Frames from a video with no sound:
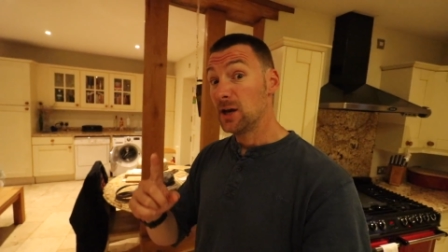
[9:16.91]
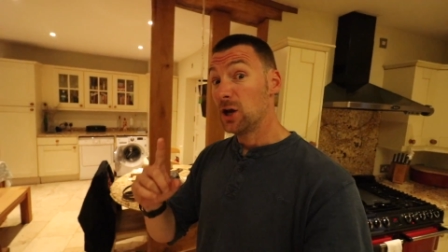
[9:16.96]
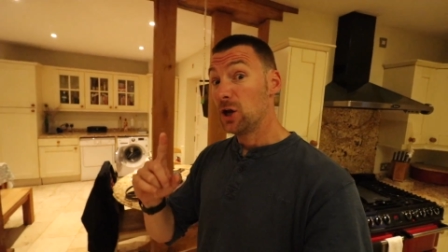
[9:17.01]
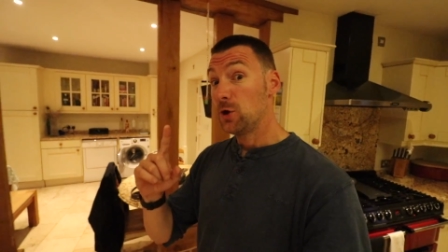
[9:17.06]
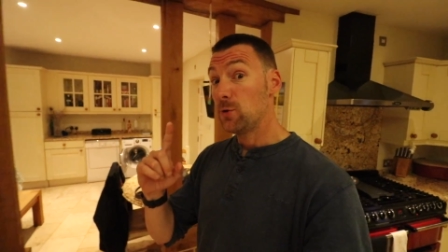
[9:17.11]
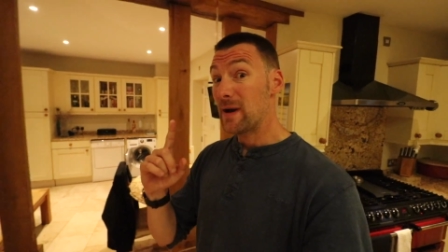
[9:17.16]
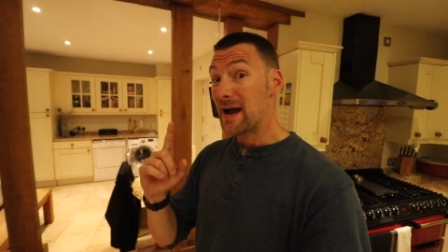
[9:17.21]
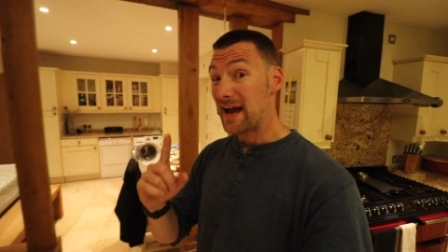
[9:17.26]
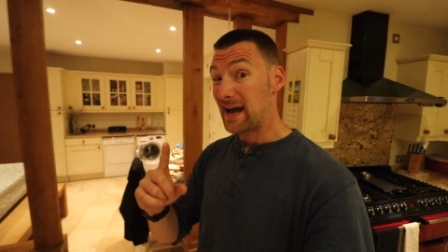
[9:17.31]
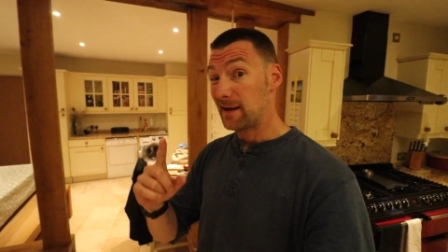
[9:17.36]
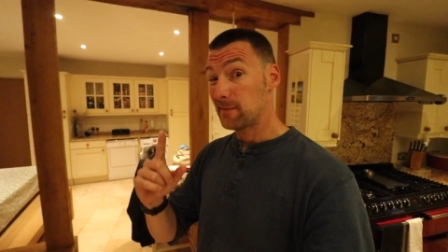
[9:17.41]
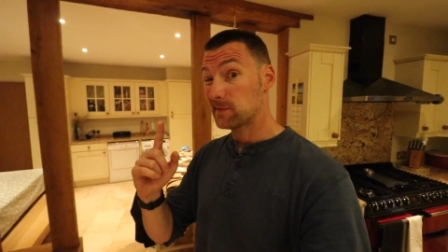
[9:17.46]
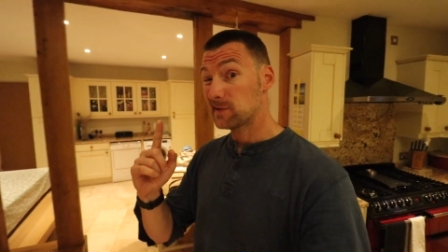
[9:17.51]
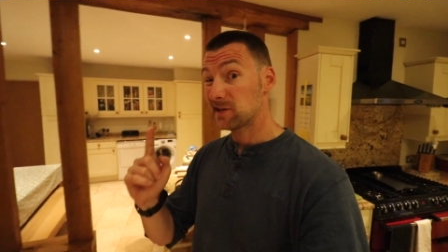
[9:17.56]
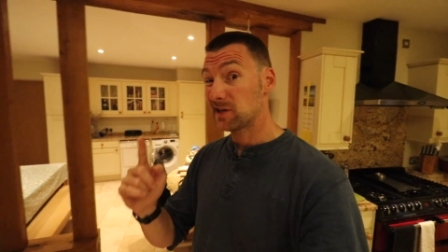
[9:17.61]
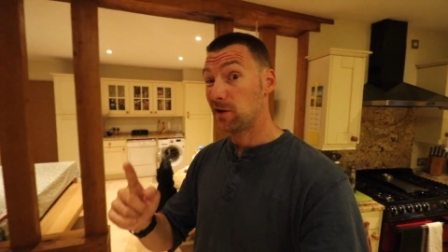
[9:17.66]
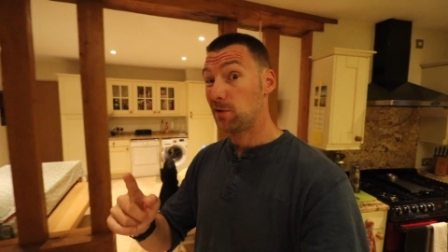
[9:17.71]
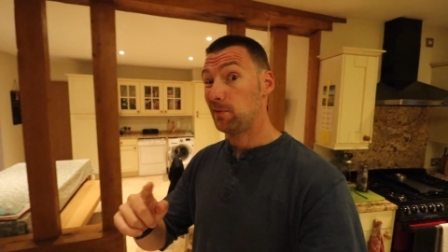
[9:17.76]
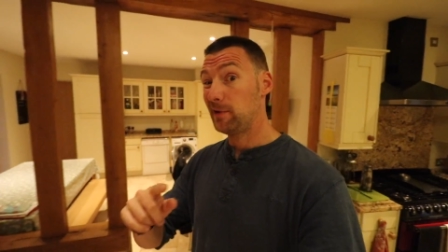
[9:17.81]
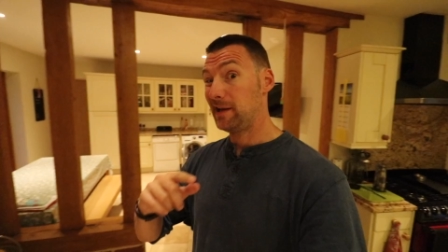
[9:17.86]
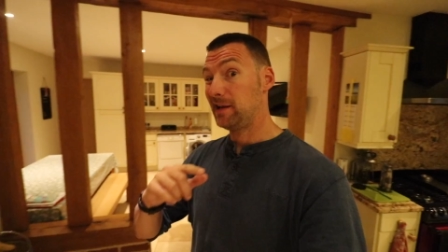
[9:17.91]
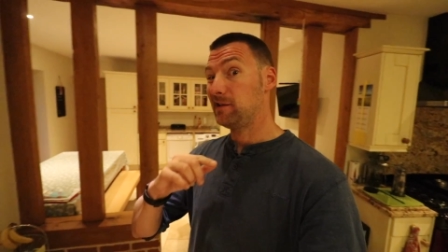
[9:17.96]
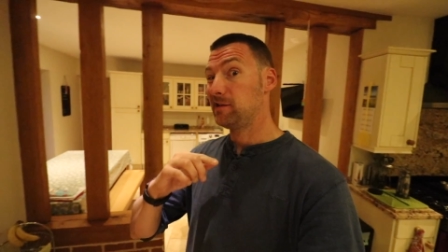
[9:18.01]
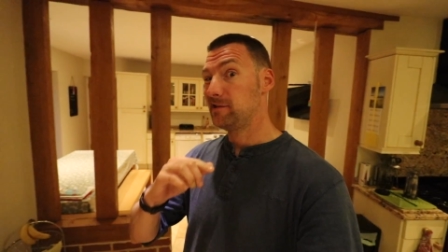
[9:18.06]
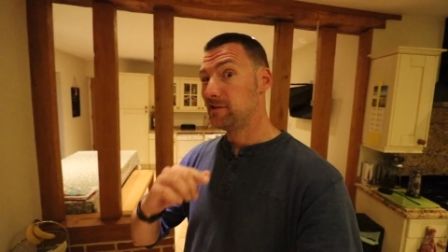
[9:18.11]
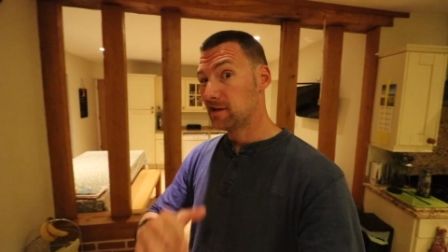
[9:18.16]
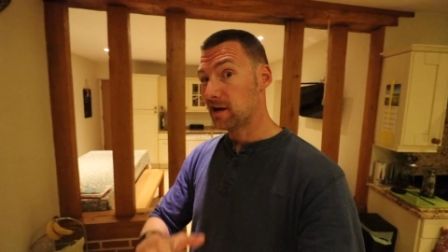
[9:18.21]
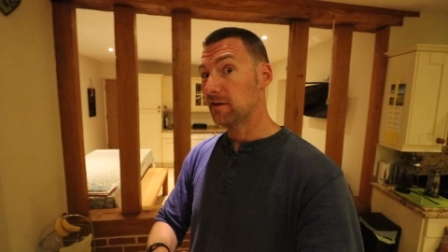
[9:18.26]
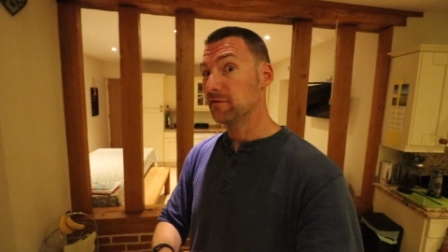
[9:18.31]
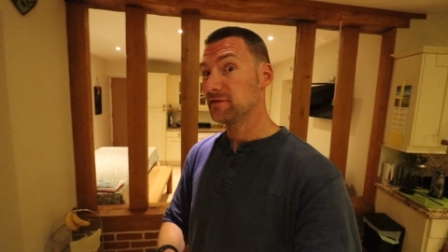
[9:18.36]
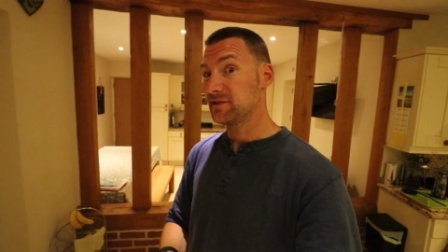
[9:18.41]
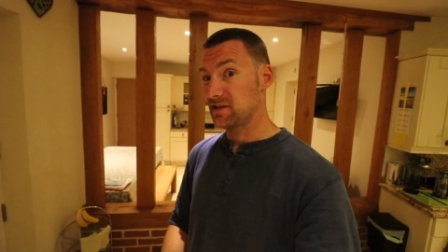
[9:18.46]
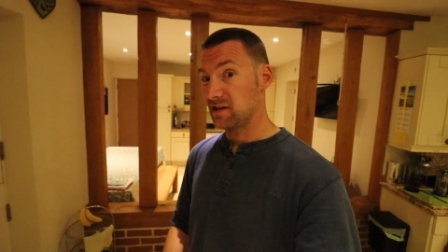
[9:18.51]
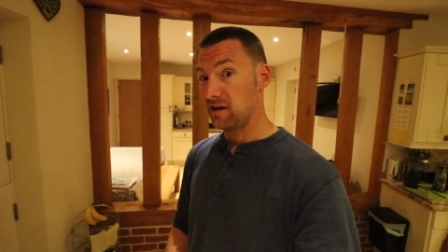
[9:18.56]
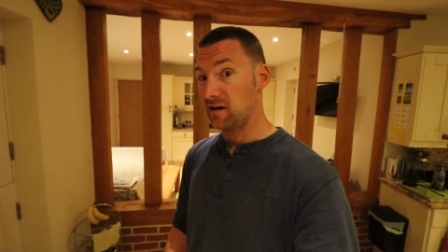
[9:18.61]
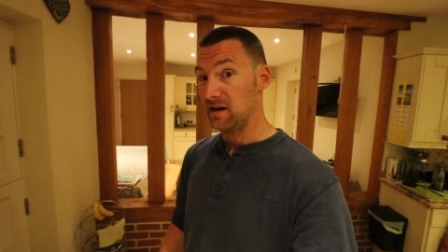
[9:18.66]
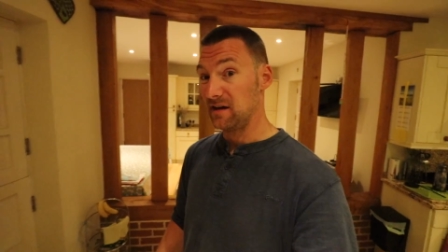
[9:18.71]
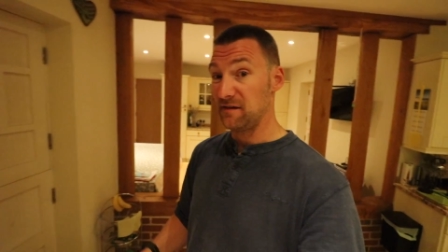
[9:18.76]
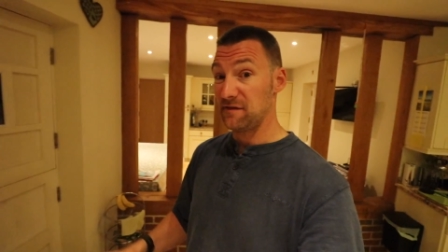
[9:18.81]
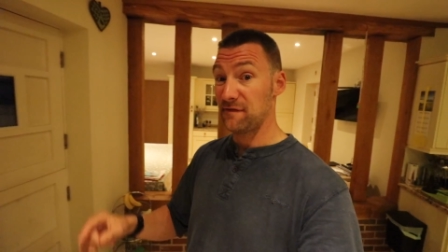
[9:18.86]
who absolutely loves
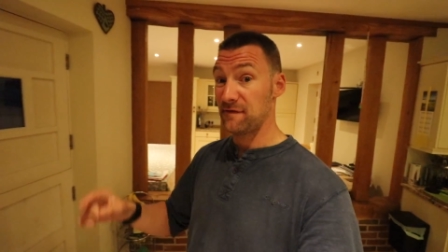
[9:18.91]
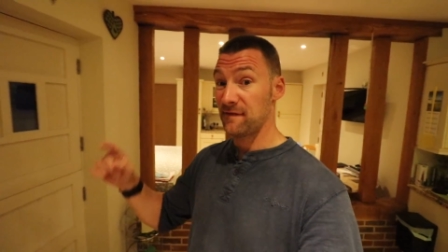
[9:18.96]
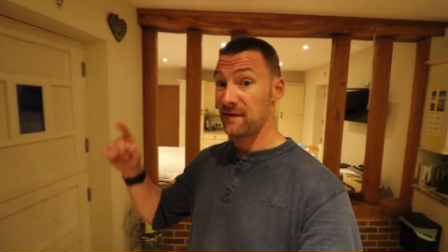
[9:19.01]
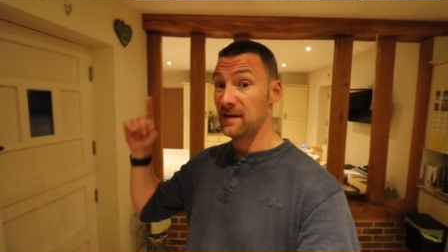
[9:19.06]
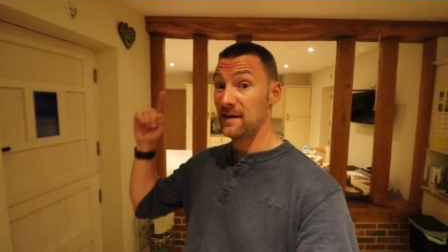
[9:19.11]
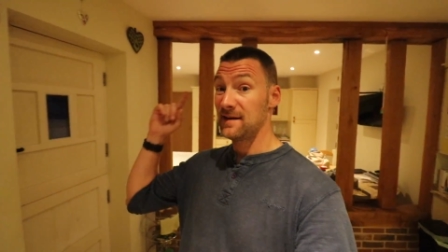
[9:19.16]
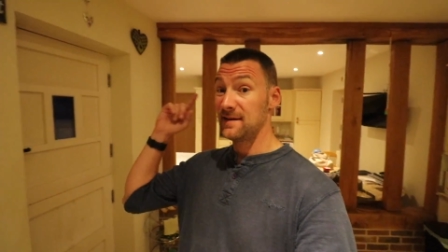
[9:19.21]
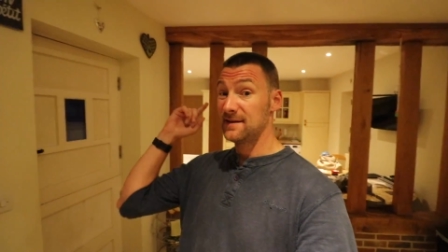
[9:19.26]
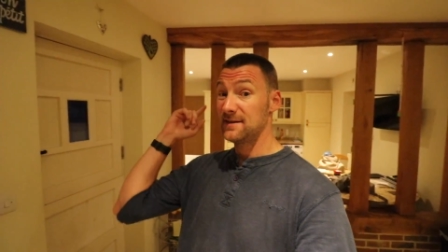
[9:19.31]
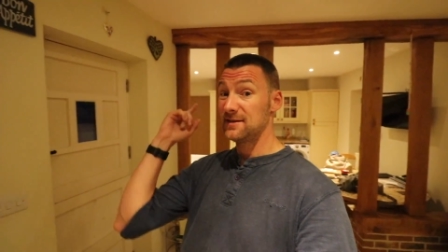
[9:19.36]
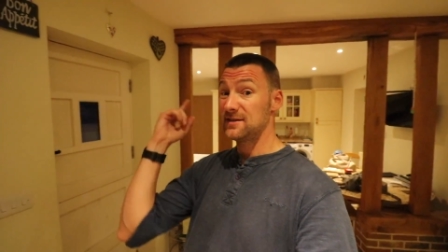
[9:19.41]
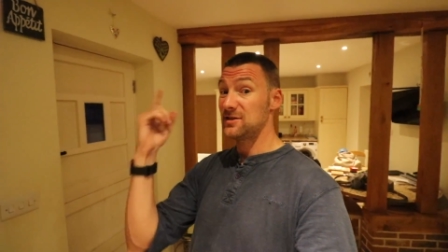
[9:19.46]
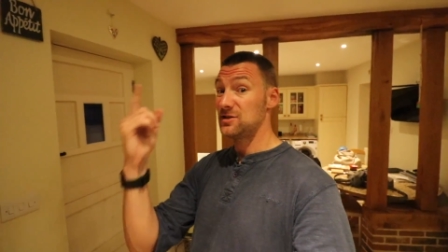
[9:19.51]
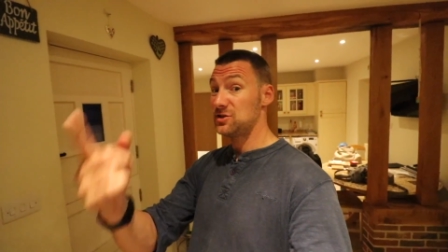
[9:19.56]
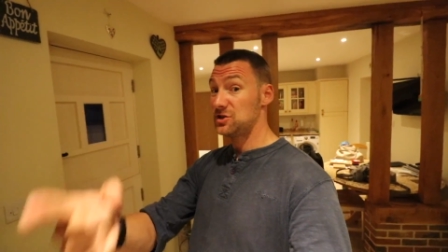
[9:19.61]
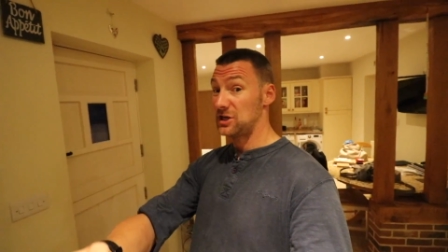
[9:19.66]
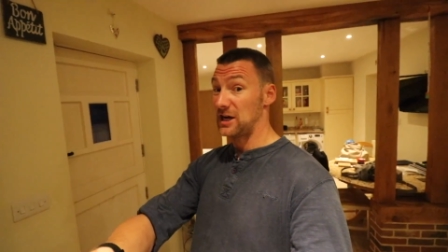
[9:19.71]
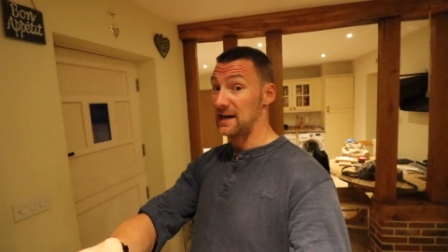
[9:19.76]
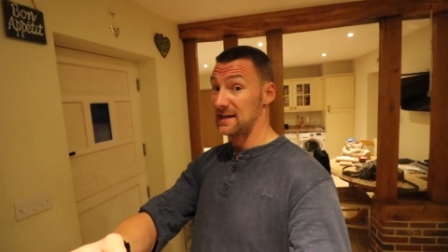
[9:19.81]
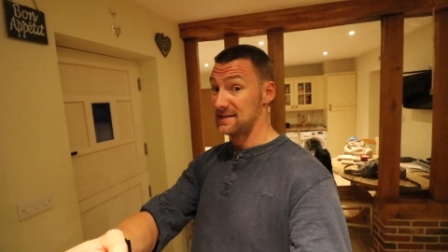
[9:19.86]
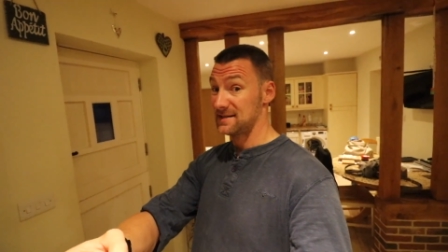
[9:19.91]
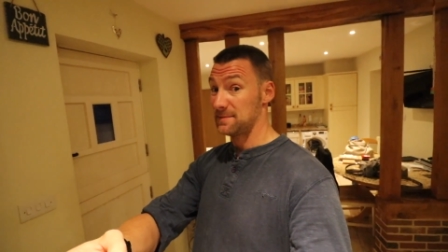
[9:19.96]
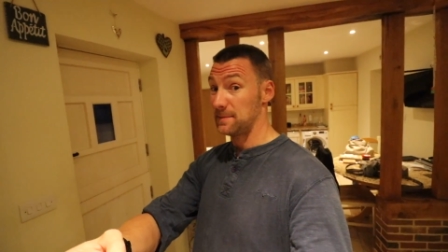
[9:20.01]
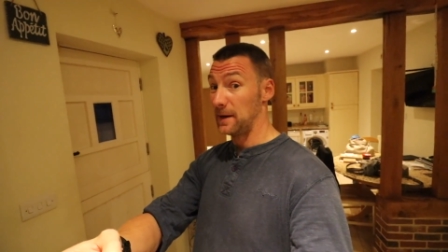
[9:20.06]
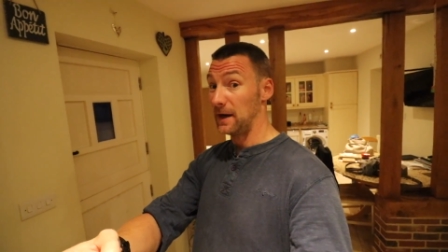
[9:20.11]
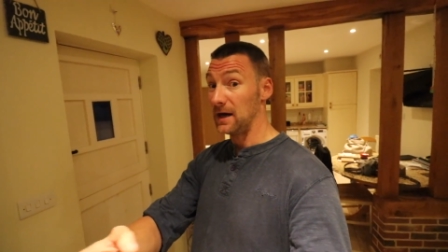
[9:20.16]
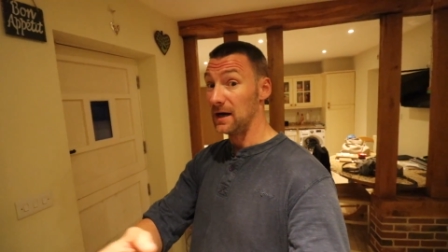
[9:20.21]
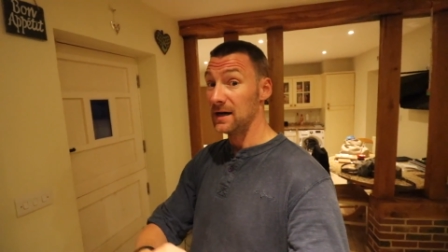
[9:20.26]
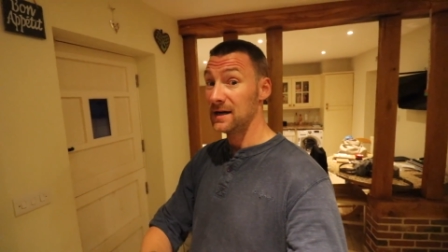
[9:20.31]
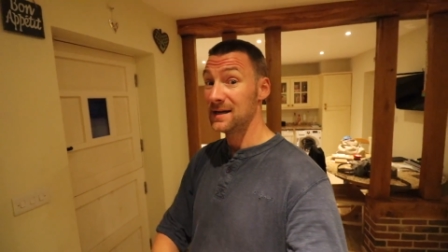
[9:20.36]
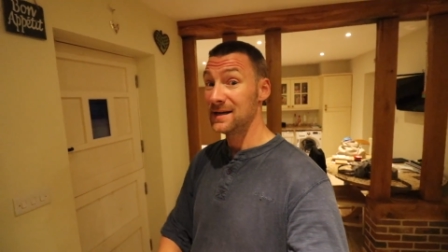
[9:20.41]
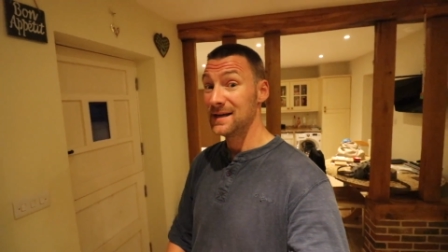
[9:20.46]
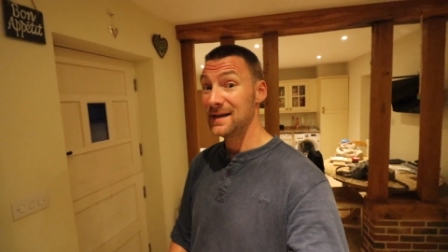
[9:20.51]
life Jasper.